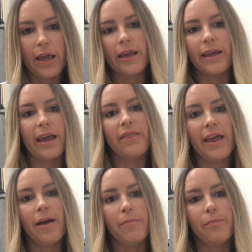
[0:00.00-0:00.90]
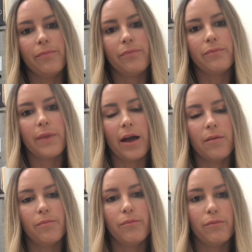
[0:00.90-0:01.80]
and get them,
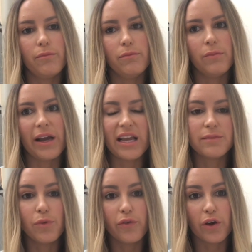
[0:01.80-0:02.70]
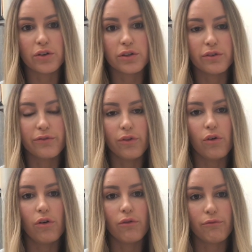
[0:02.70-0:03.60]
um, I guess, moving onto the
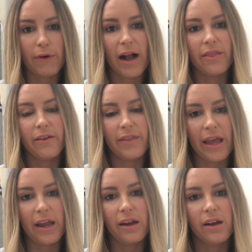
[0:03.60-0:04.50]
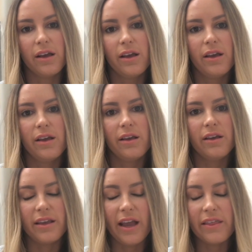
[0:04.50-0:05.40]
floor rather than,
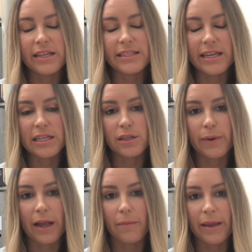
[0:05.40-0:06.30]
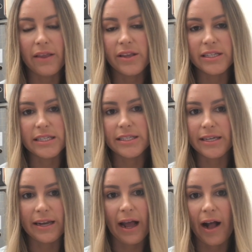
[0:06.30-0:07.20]
yeah, these seniors that were coming in that just
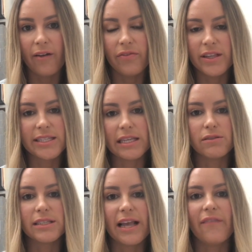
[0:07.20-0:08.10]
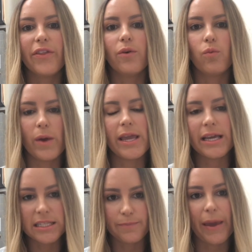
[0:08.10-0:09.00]
didn't have the skill set that we
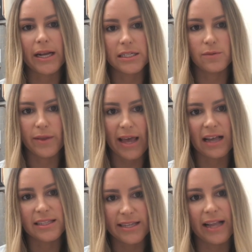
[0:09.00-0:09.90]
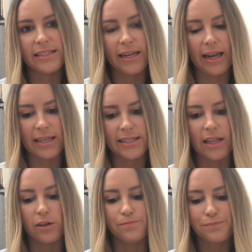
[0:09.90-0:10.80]
expected with our standard in our
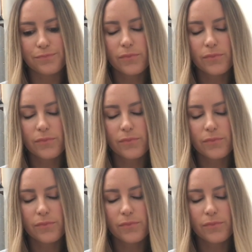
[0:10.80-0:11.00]
salon.